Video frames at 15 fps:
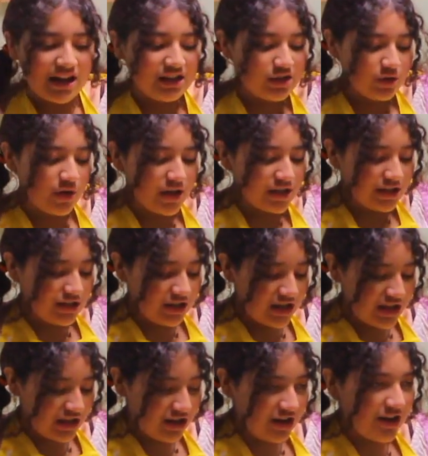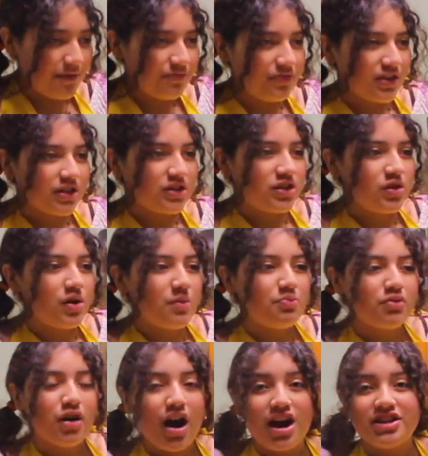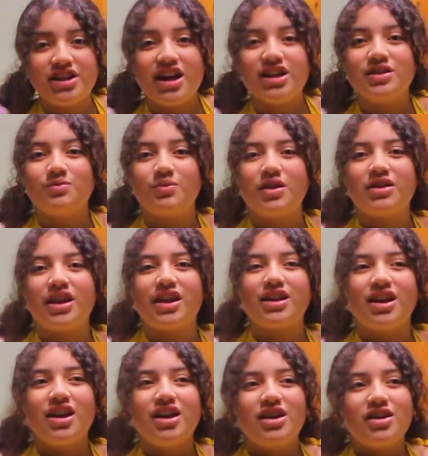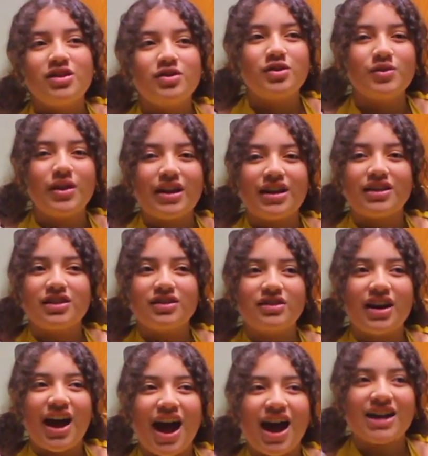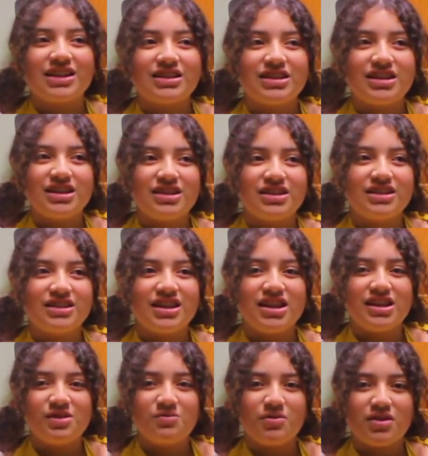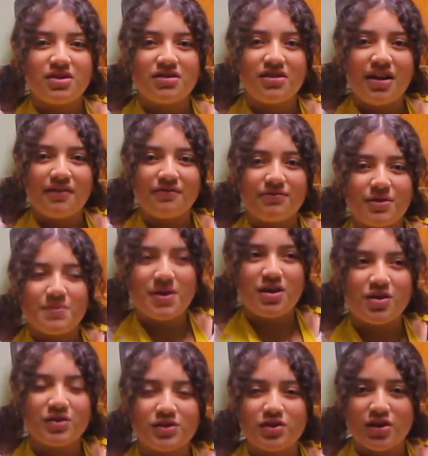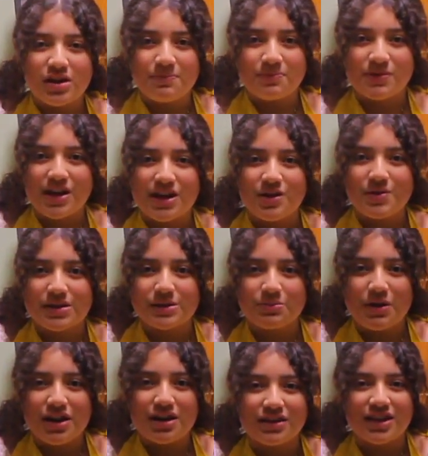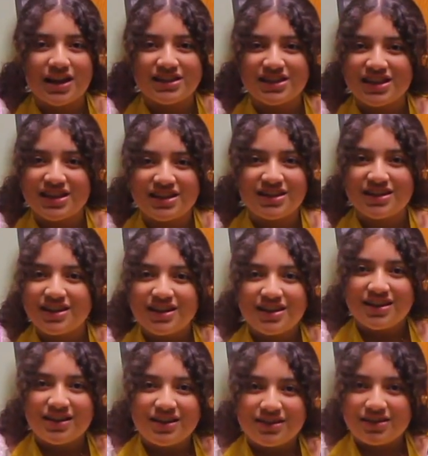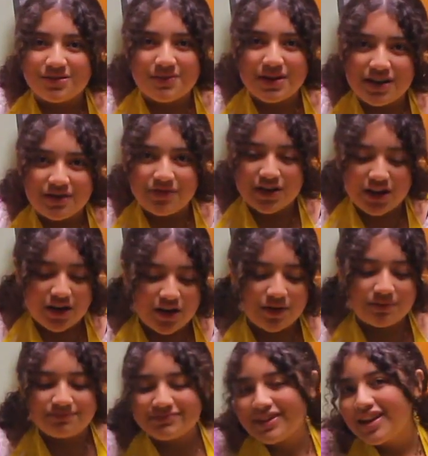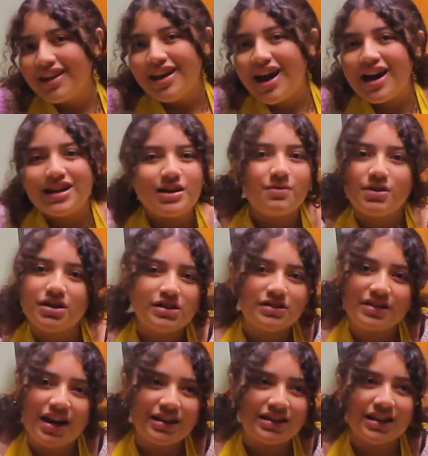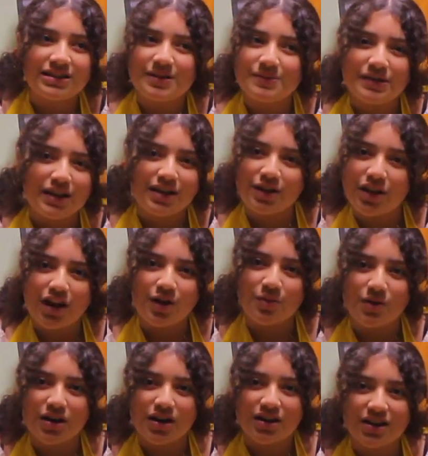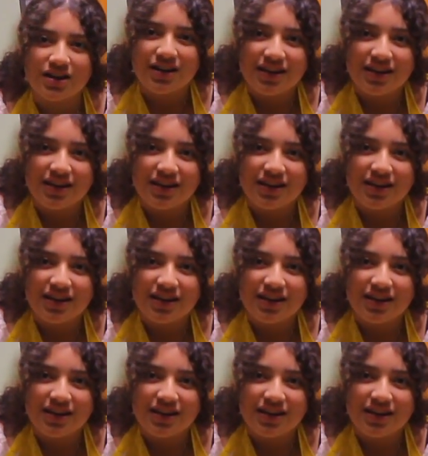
a choice to either do a project where like you do like a little acting thing where you make your own script and you explain a lesson. You make a video. I didn't want to do that. That seemed like a lot of work.